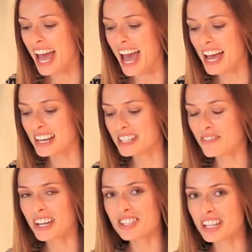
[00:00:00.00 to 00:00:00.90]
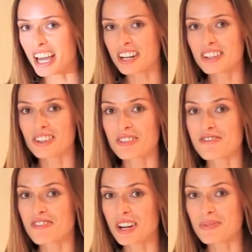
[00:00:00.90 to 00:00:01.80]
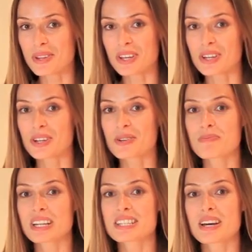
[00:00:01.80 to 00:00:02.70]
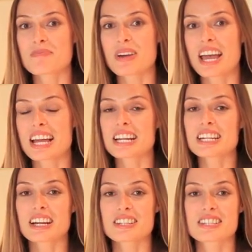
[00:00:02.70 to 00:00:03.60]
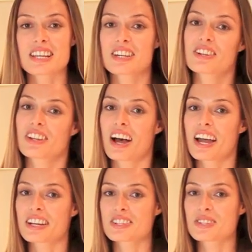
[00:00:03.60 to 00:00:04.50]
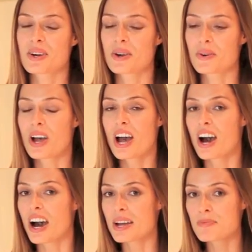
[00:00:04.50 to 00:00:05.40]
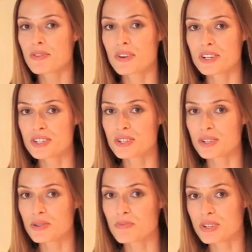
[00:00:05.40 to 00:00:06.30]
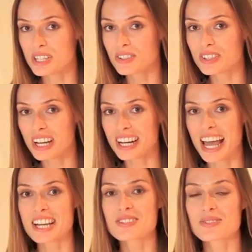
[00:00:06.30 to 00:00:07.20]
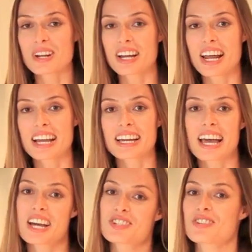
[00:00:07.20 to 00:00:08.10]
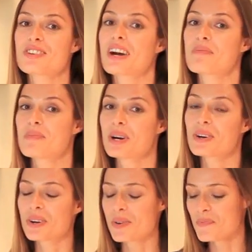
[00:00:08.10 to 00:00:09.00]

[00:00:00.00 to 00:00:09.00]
and I've actually had a lot of fun with it. You can mix up any nuts that you like. So I prefer to do Brazil nut, hazelnut and cashew nut milk.